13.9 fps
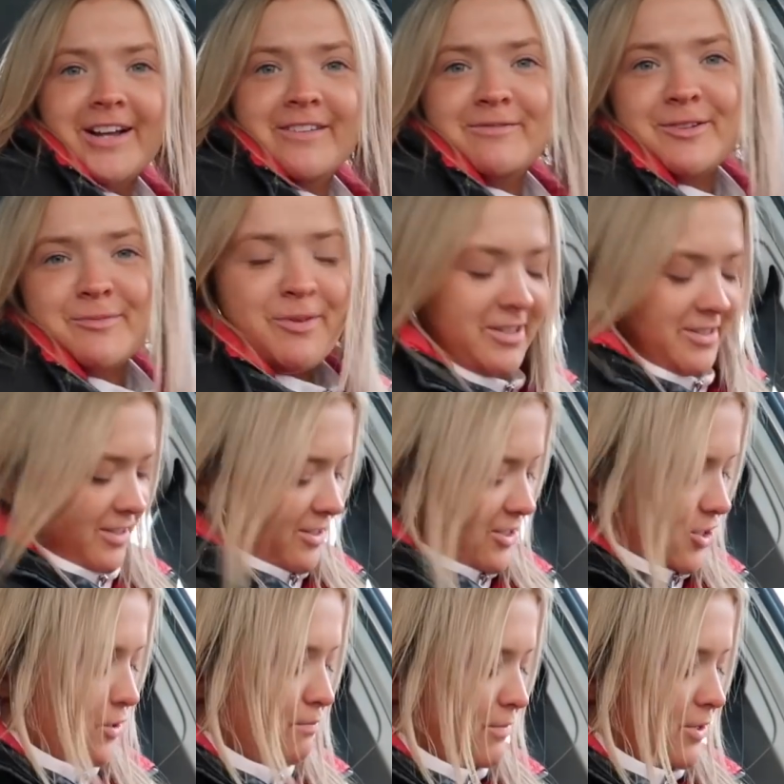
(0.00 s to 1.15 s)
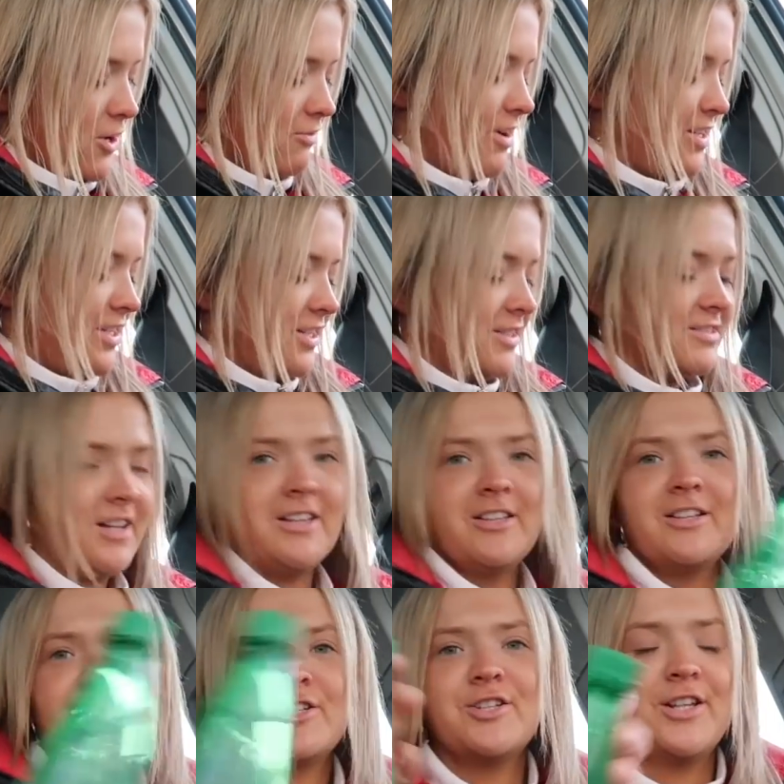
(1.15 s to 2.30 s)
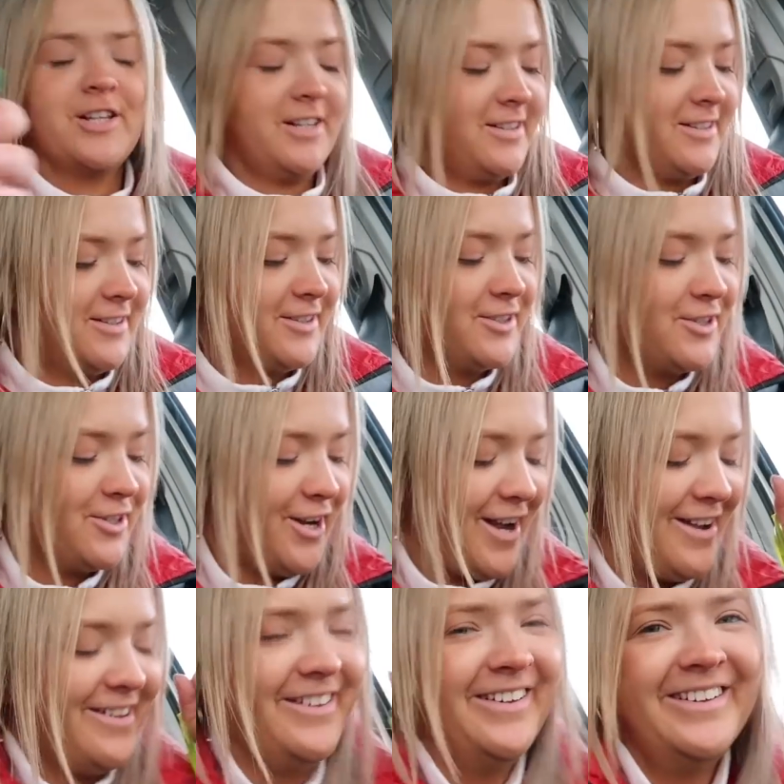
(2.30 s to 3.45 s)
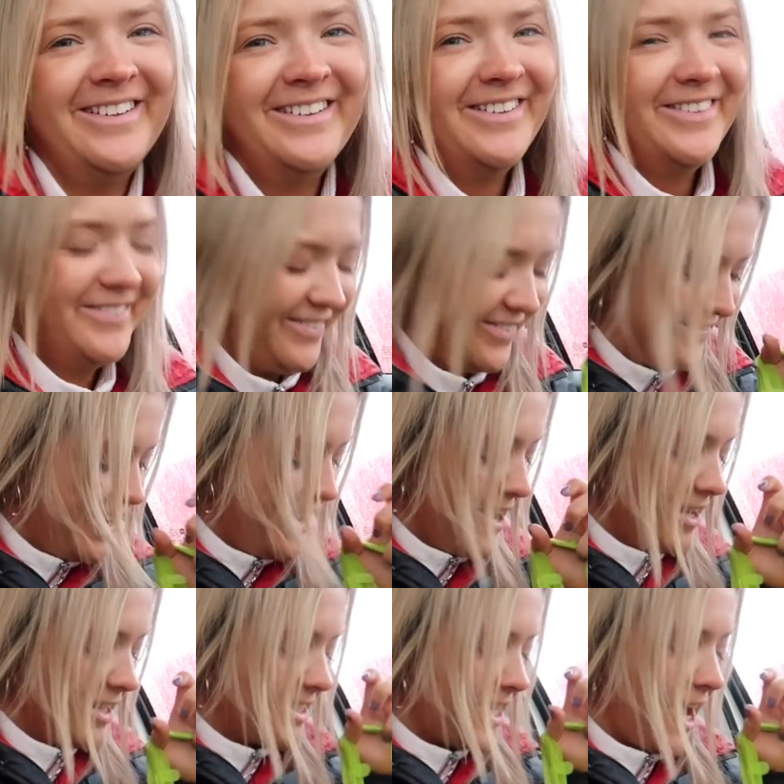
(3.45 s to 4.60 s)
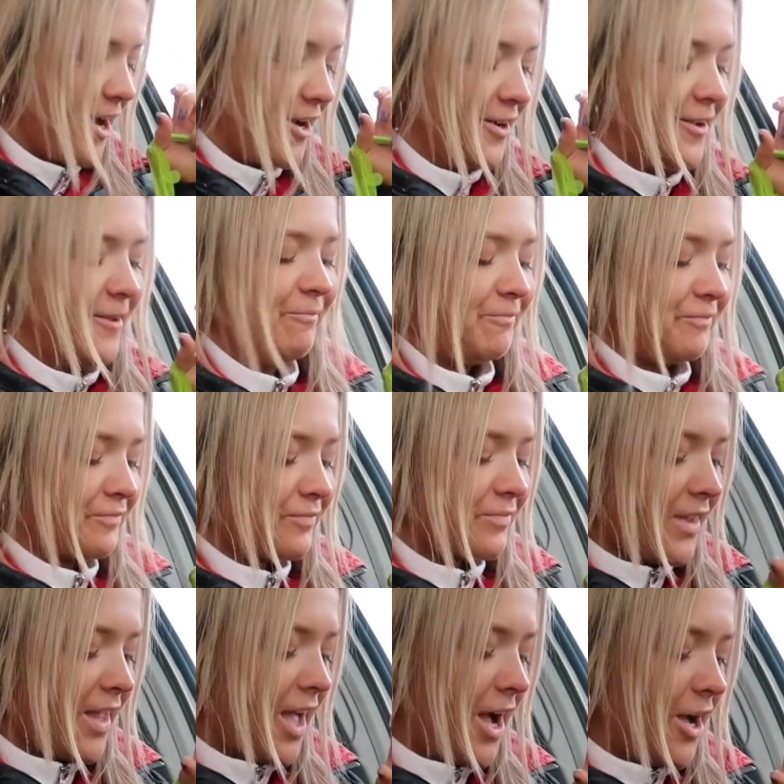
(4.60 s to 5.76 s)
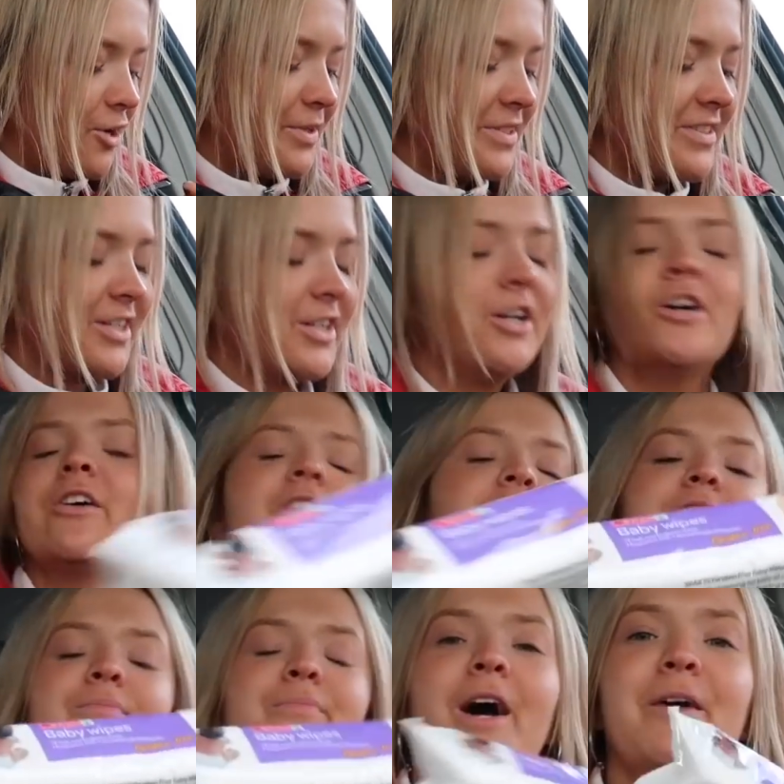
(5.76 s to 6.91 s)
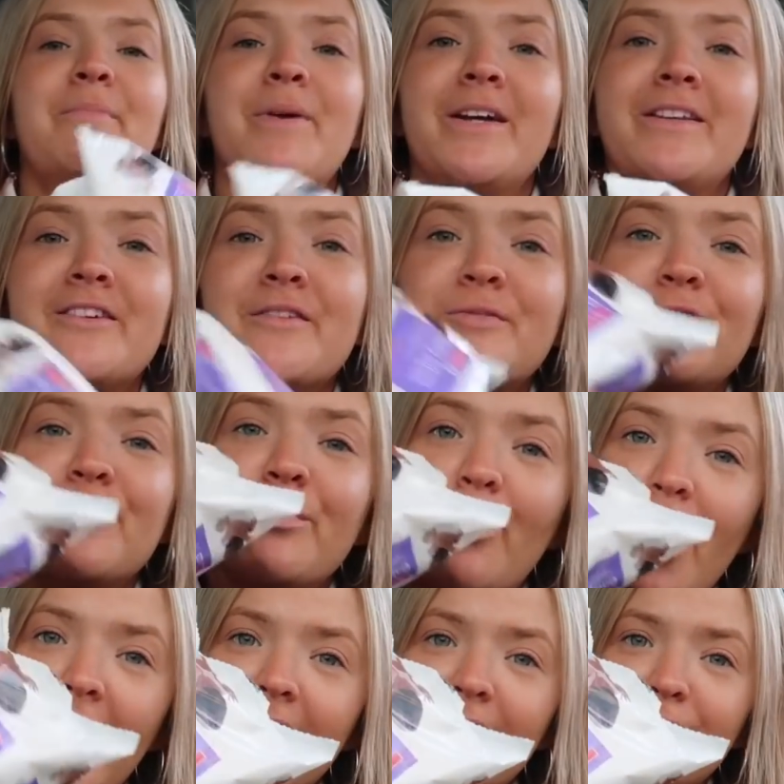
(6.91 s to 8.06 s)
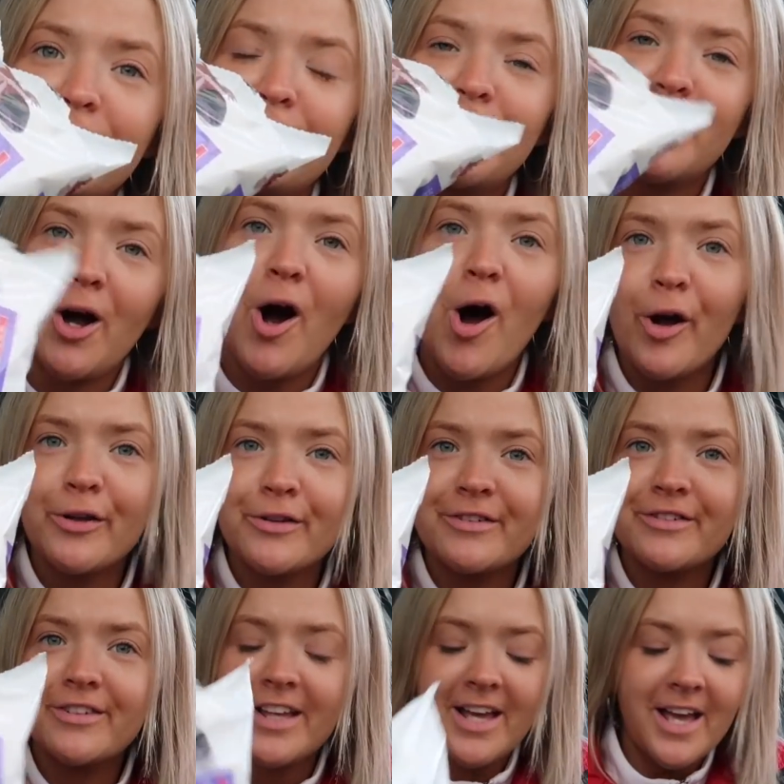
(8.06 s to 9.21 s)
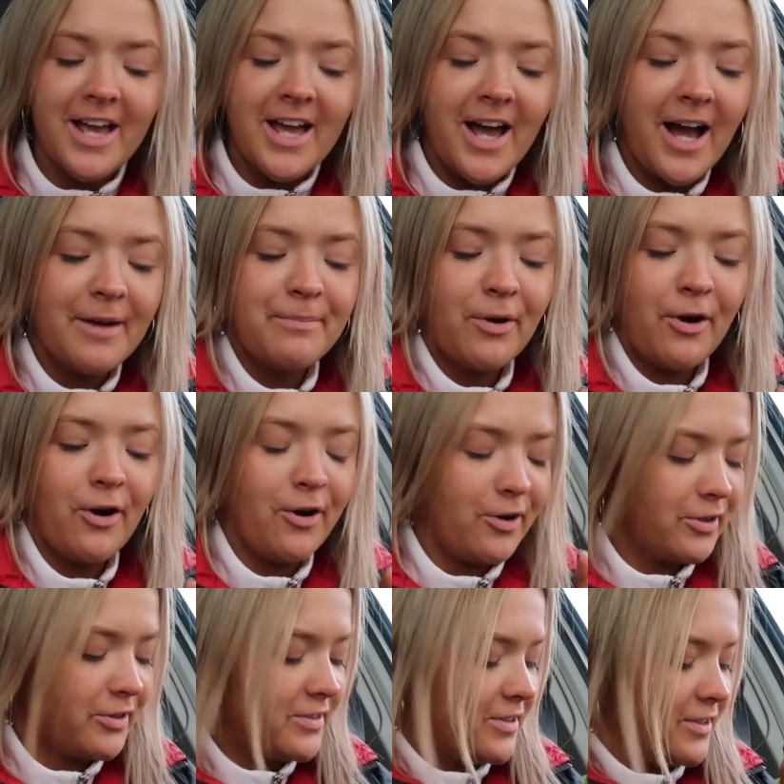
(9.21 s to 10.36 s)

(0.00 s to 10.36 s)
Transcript: I'm surprised I didn't dump you already because I literally. So, I hope these are cooked, but I picked up some wipes because I bought